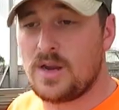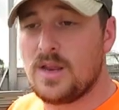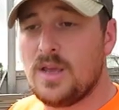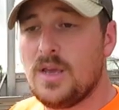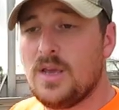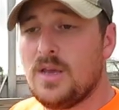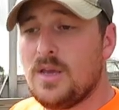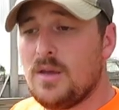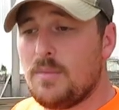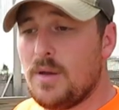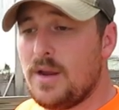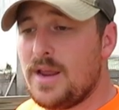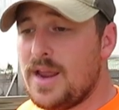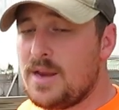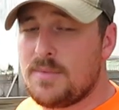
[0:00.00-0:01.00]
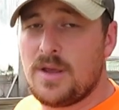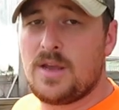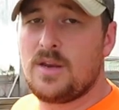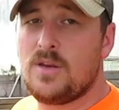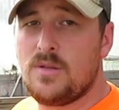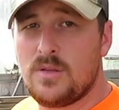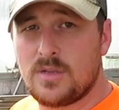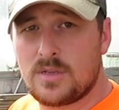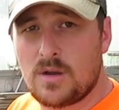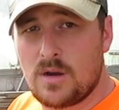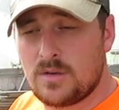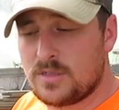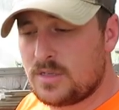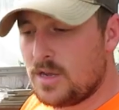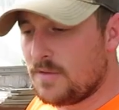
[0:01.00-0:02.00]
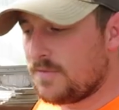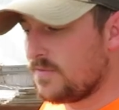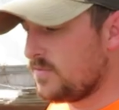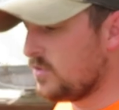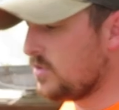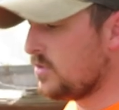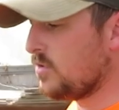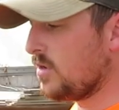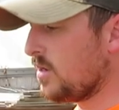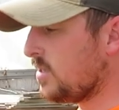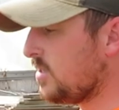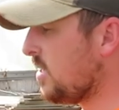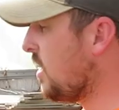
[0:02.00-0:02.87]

Great. But anybody can do this garden stuff. You can do it in